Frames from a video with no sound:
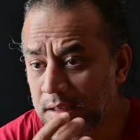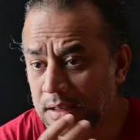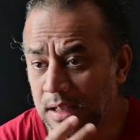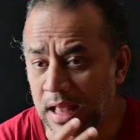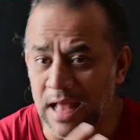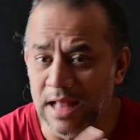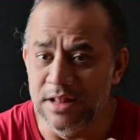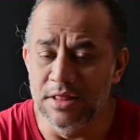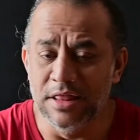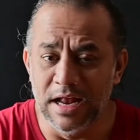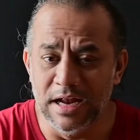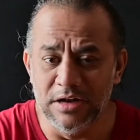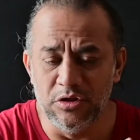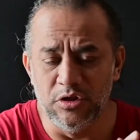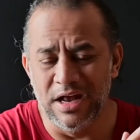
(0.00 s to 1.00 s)
And
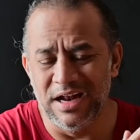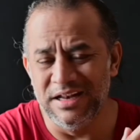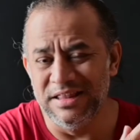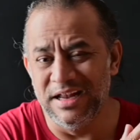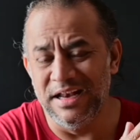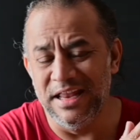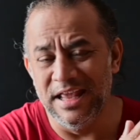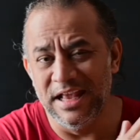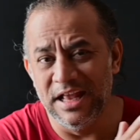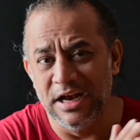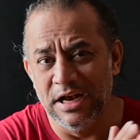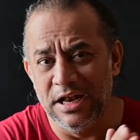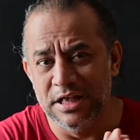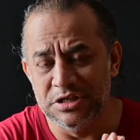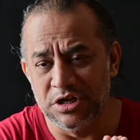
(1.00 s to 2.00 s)
that the
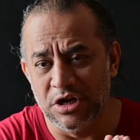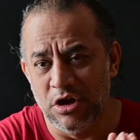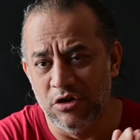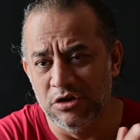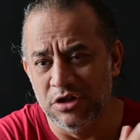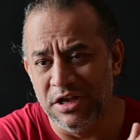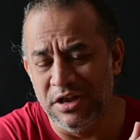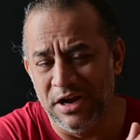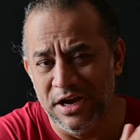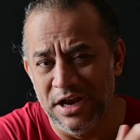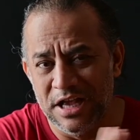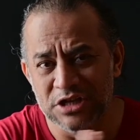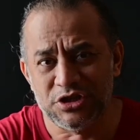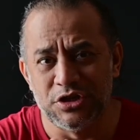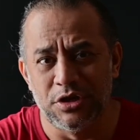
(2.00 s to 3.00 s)
degradation or the
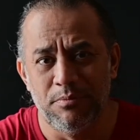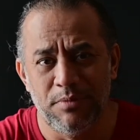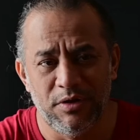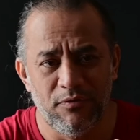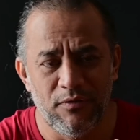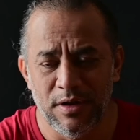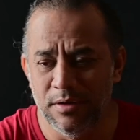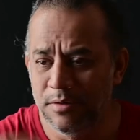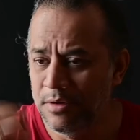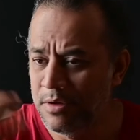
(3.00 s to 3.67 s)
gradation between